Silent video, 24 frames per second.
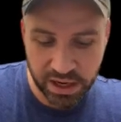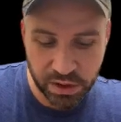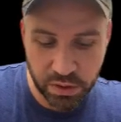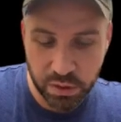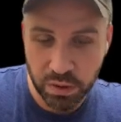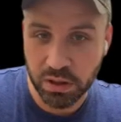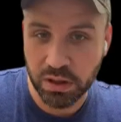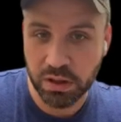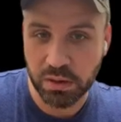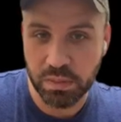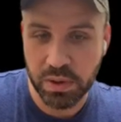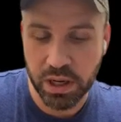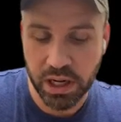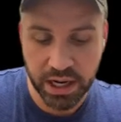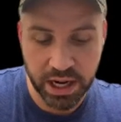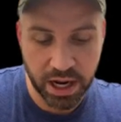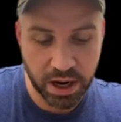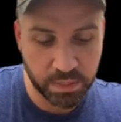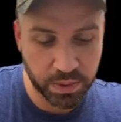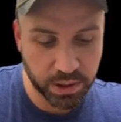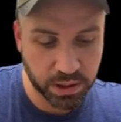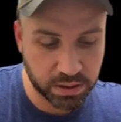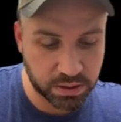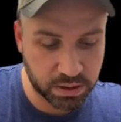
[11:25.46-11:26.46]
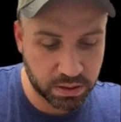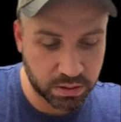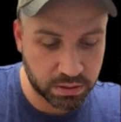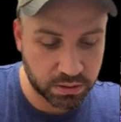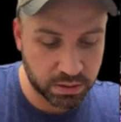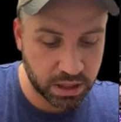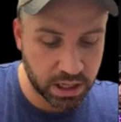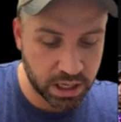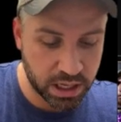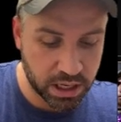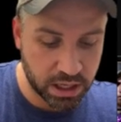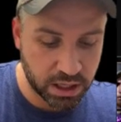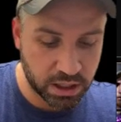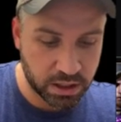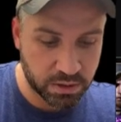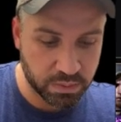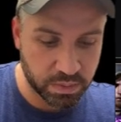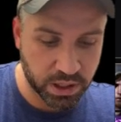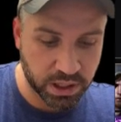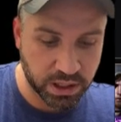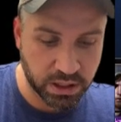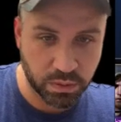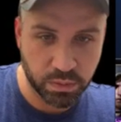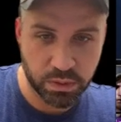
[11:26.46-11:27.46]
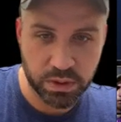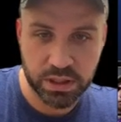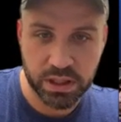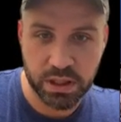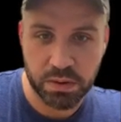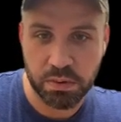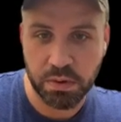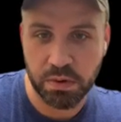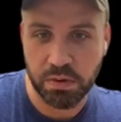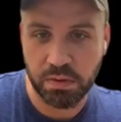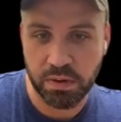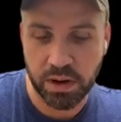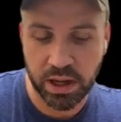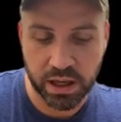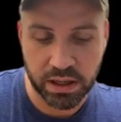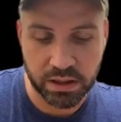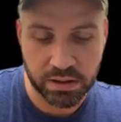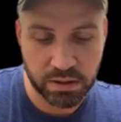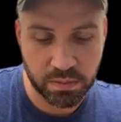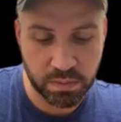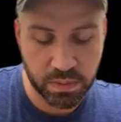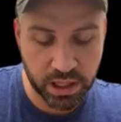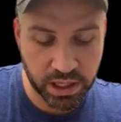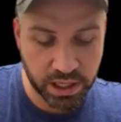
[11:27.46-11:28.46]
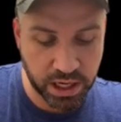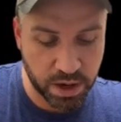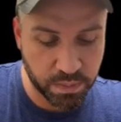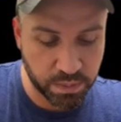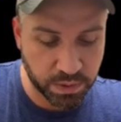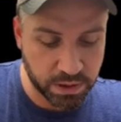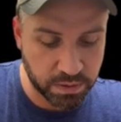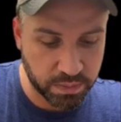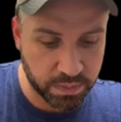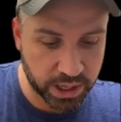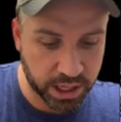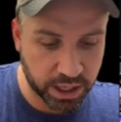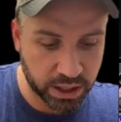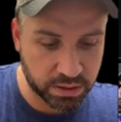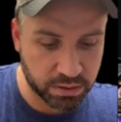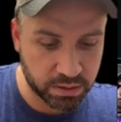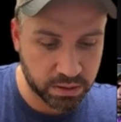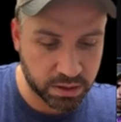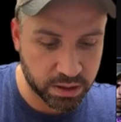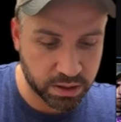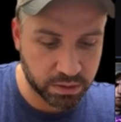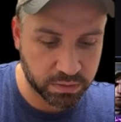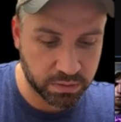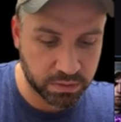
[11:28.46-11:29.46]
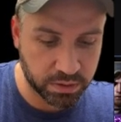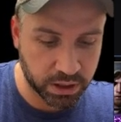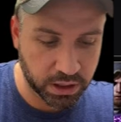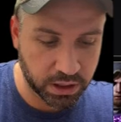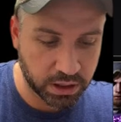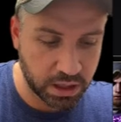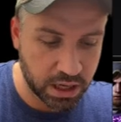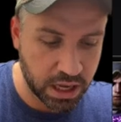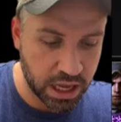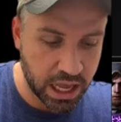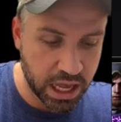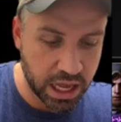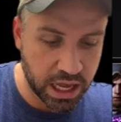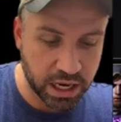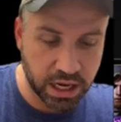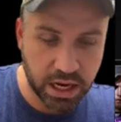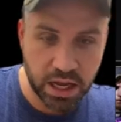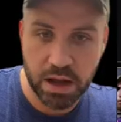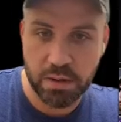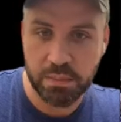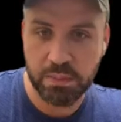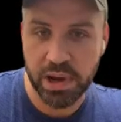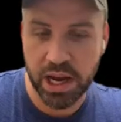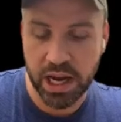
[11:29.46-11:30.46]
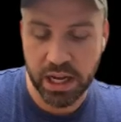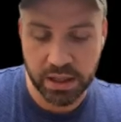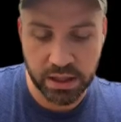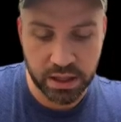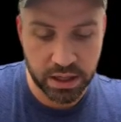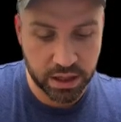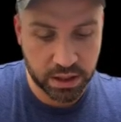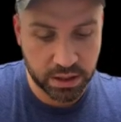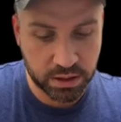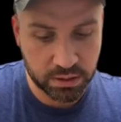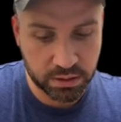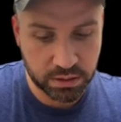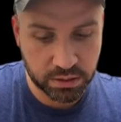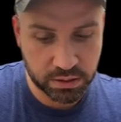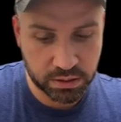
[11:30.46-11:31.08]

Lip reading: do a little bit of damage, so especially when she reflects some of that damage back, so definitely not bad there.